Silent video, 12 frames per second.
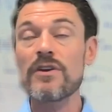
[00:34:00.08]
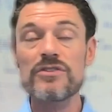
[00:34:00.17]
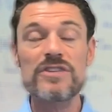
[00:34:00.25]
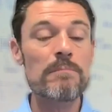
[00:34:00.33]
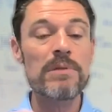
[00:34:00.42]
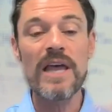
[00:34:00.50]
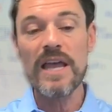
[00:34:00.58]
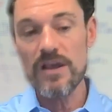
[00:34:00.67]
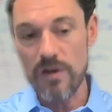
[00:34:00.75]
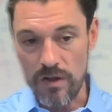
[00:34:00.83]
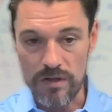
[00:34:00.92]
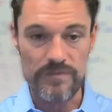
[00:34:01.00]
that play in
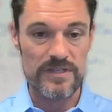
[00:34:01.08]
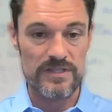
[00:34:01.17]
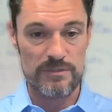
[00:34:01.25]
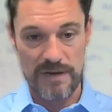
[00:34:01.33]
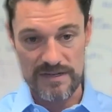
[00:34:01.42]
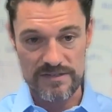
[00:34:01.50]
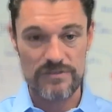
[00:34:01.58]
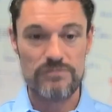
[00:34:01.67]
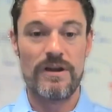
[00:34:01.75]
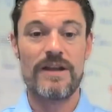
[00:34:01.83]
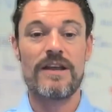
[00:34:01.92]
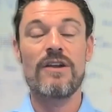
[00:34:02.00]
all of these spaces,
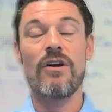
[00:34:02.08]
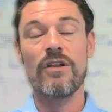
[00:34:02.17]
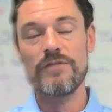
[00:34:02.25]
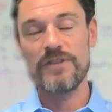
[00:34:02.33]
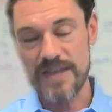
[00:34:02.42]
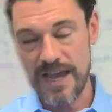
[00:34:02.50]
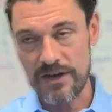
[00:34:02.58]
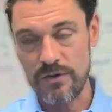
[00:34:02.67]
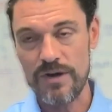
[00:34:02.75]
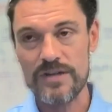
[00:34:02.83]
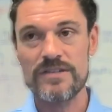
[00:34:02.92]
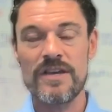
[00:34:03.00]
right? And all of these
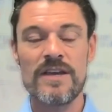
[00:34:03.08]
categories.